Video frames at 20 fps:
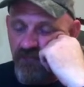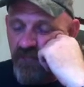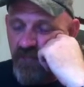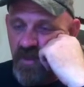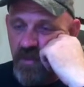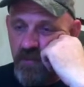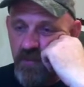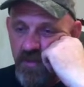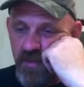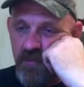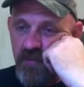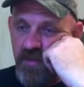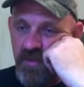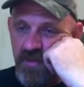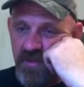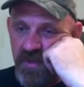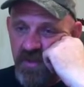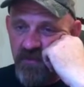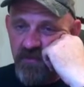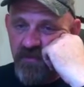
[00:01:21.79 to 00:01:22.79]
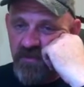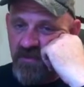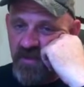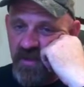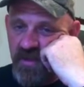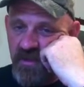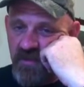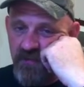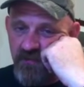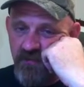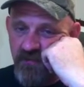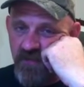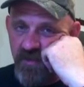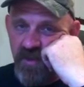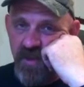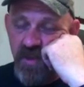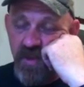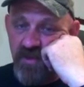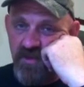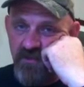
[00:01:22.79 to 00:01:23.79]
They pretty much have the same
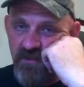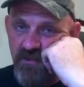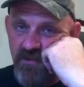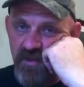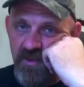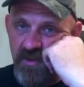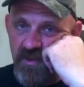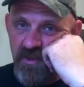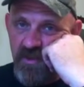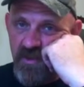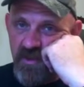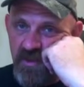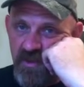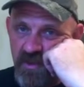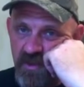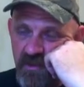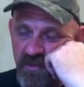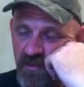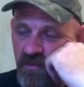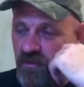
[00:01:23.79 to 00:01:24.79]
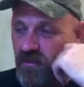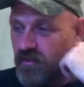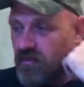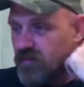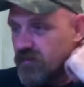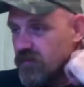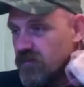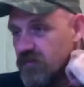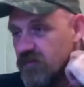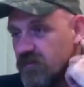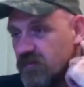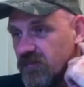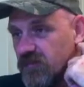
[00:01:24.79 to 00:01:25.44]
philosophy. You know,